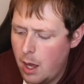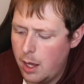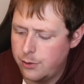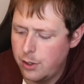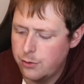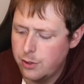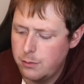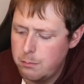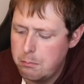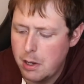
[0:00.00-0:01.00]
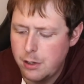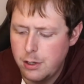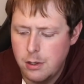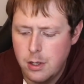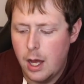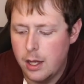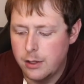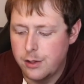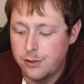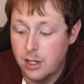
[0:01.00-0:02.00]
Toasted, buttered.
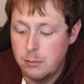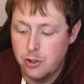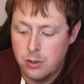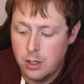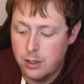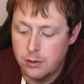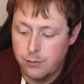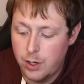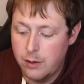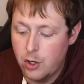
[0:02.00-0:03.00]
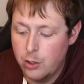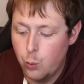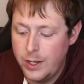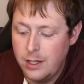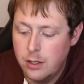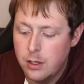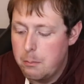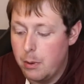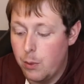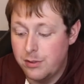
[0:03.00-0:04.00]
The cinnamon is very, very weak,
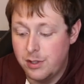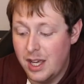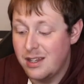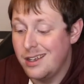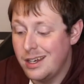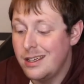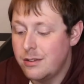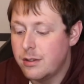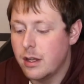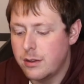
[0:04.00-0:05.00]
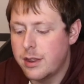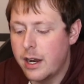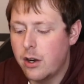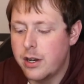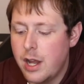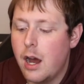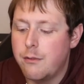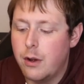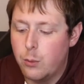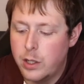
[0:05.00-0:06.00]
but once again, it is there
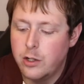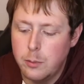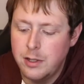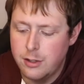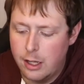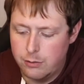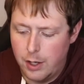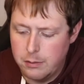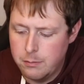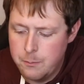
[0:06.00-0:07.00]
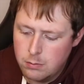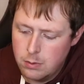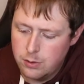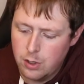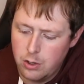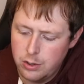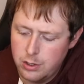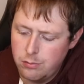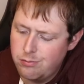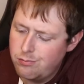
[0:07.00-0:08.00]
enough where you'll be satisfied.
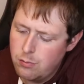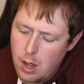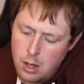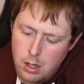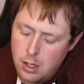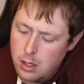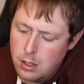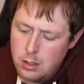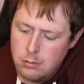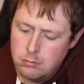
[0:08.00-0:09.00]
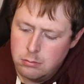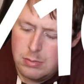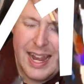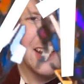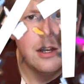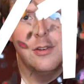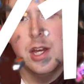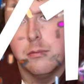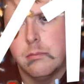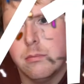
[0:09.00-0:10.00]
Solid 8 out of
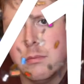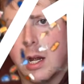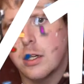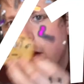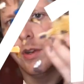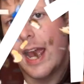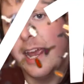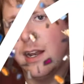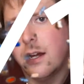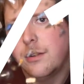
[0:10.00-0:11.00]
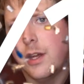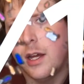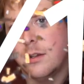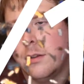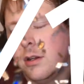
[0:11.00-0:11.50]
10. I'll give an 8 out of 10